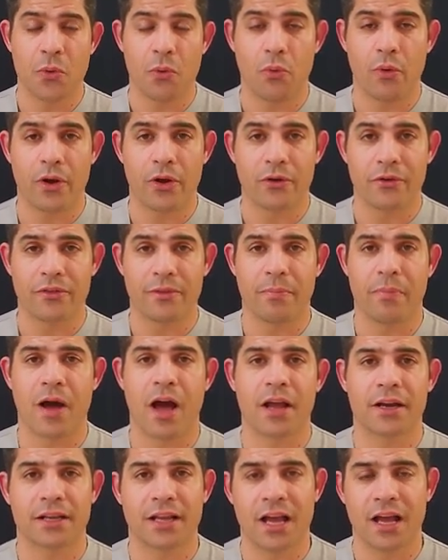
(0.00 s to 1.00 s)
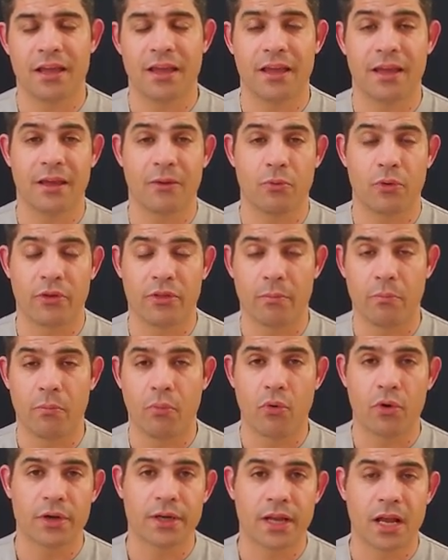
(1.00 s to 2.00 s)
where the
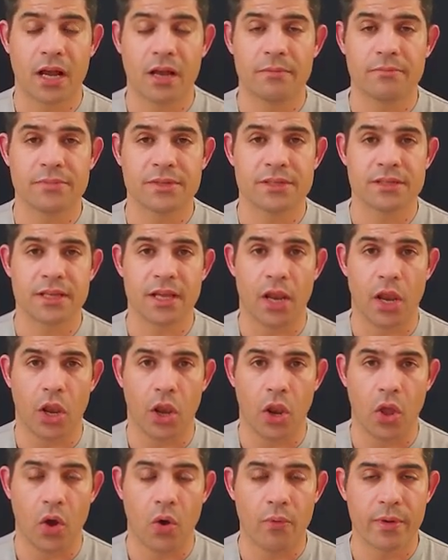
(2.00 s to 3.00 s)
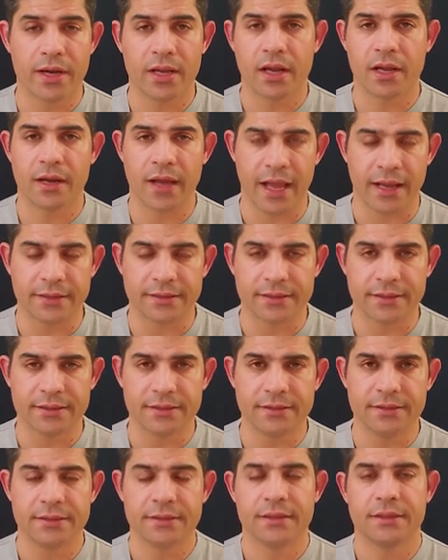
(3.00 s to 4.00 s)
board comes low and
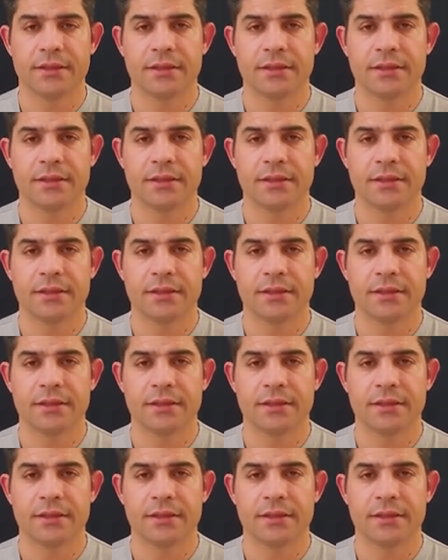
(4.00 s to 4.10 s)
connected.